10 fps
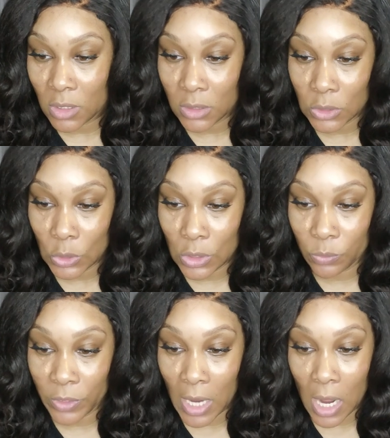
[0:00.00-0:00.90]
let's
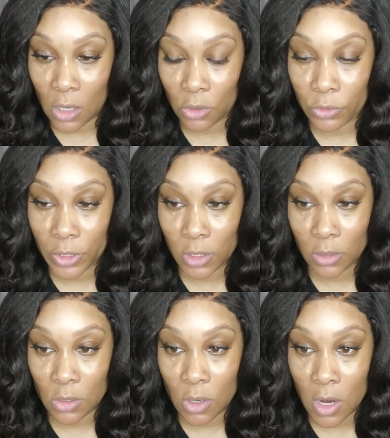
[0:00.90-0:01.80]
start with our
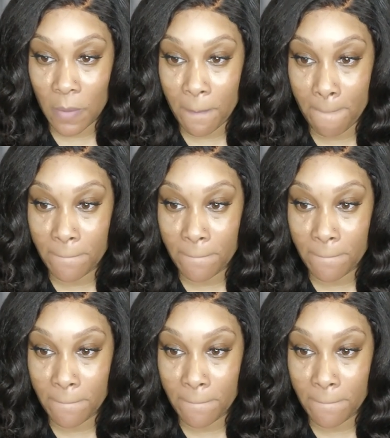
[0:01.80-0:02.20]
credit card